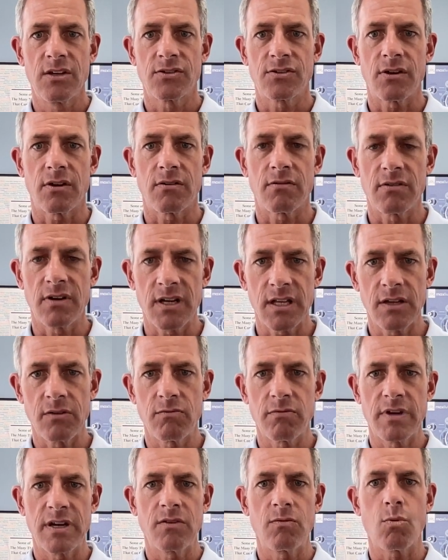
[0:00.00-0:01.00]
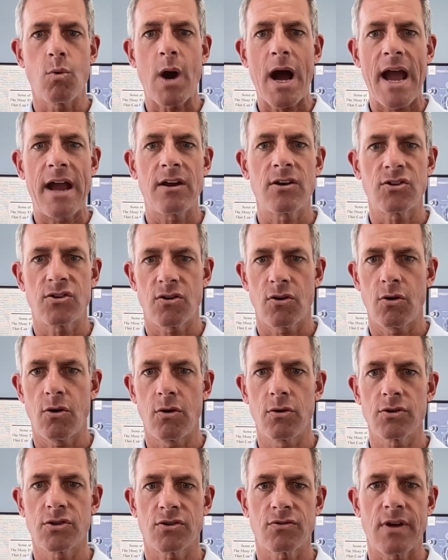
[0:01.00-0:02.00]
So it really rewires your
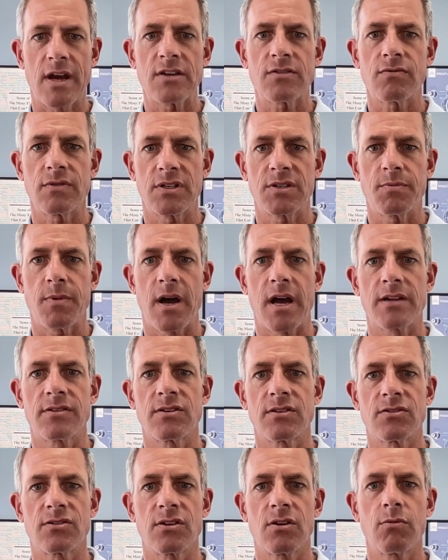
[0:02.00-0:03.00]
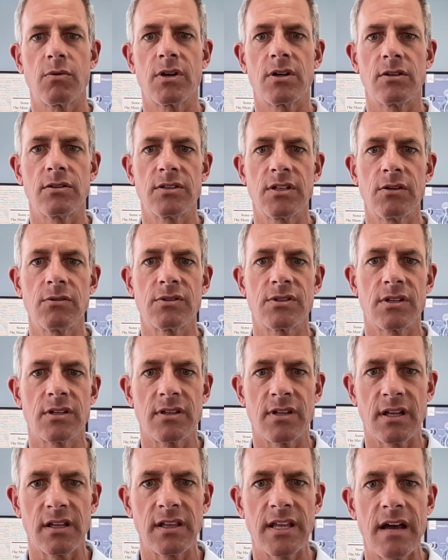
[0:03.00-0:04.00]
whole stress response. And so what it'll do is
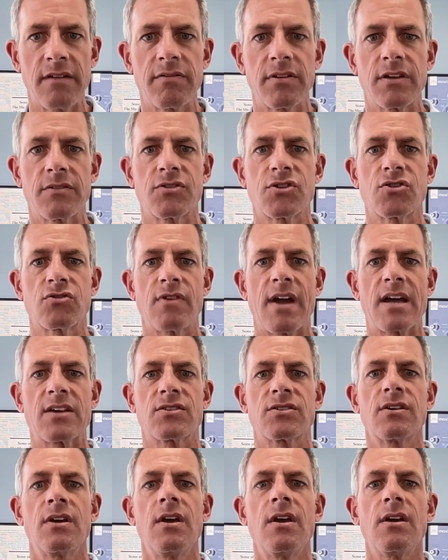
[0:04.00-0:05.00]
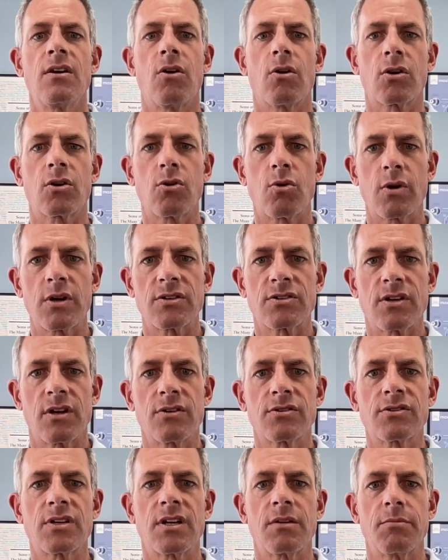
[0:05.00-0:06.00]
that the level of stress or
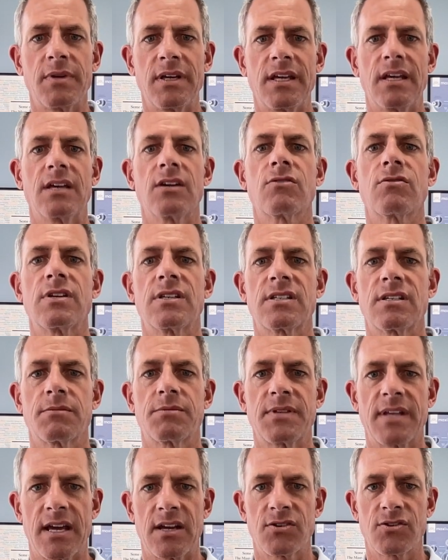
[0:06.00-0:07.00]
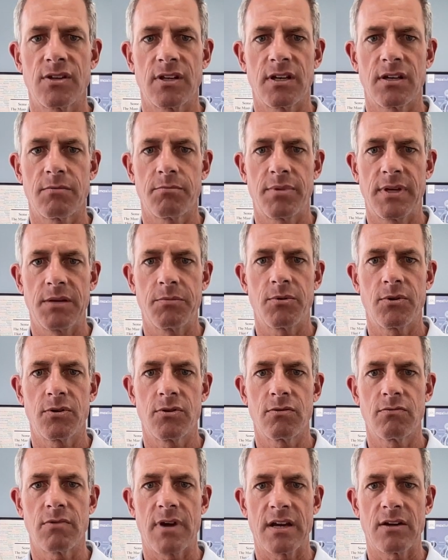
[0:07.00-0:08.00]
cortisol is going to be increased substantially in people
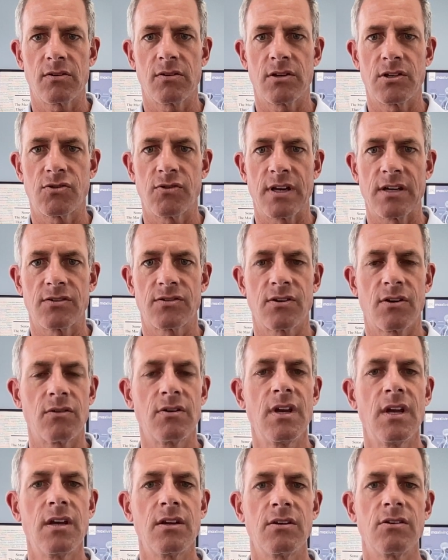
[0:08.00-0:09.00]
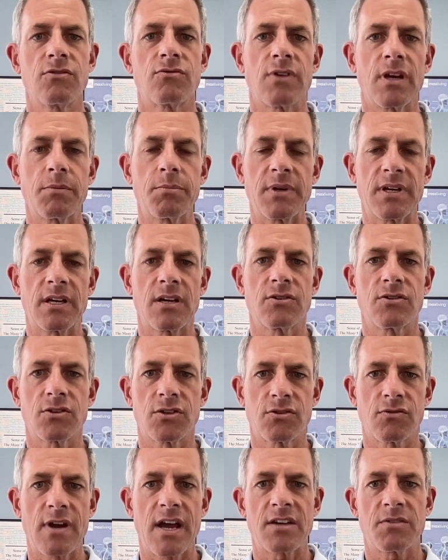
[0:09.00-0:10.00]
who regularly drink. So you drink because you're
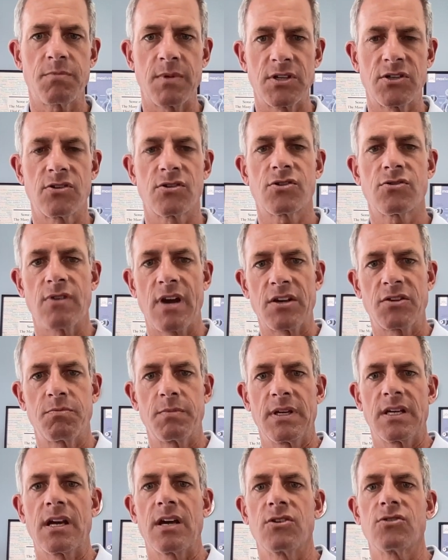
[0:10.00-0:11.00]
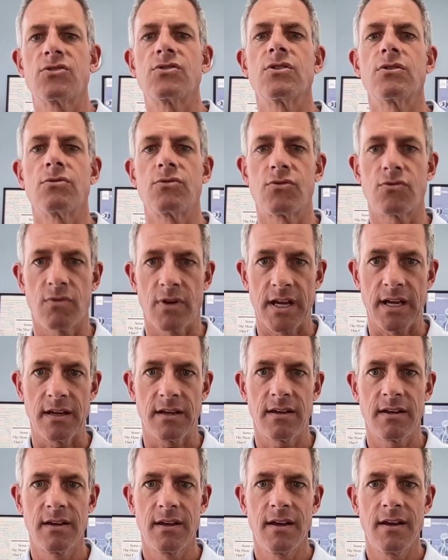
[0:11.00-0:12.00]
stressed, but you're stressed because you
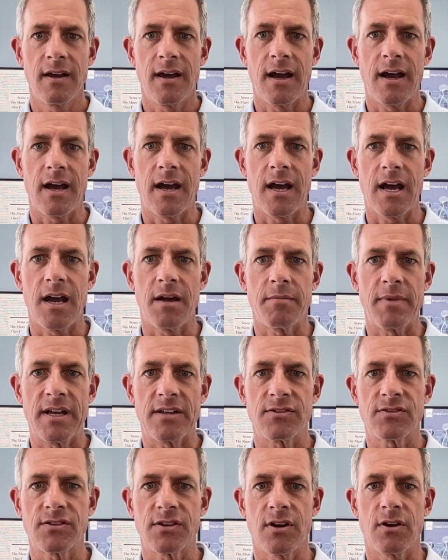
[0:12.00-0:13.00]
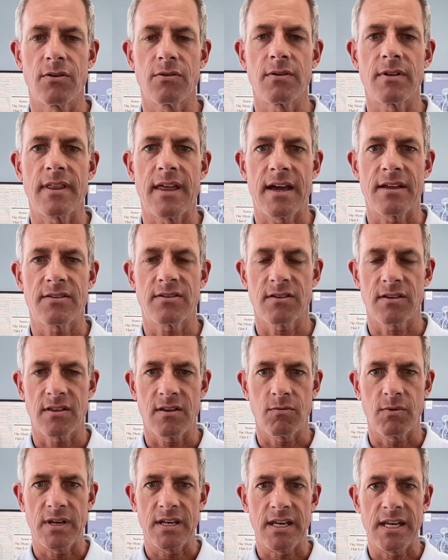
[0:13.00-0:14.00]
drink. Um, and so that's
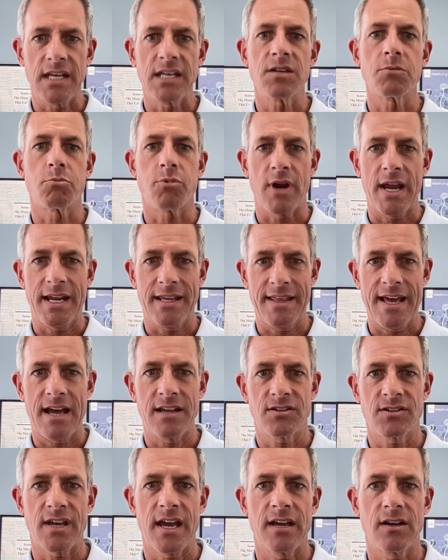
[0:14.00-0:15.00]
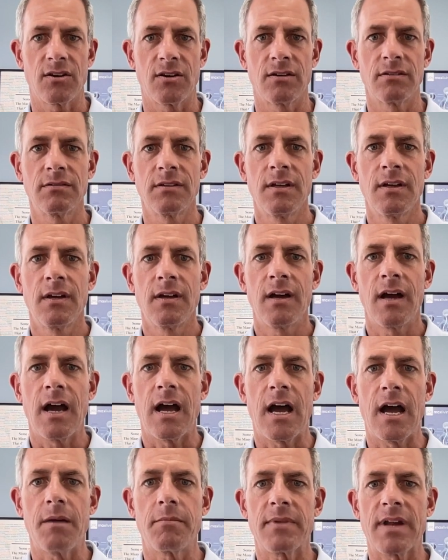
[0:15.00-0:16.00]
we need to break that cycle.
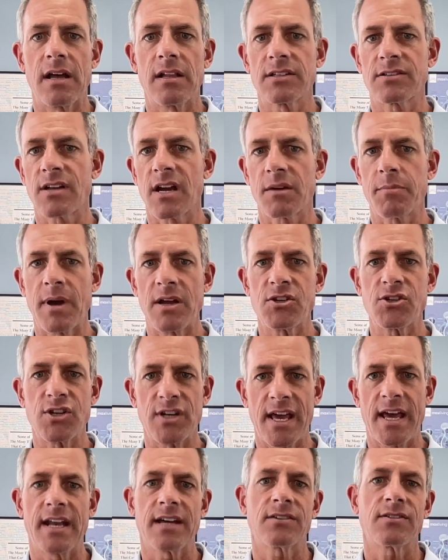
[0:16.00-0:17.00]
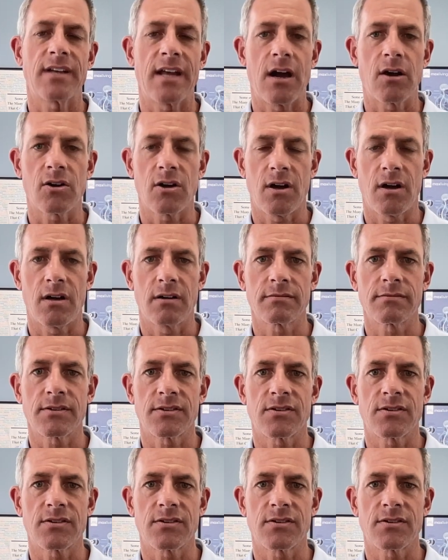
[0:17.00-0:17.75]
Um, now let's talk about genetics and alcohol.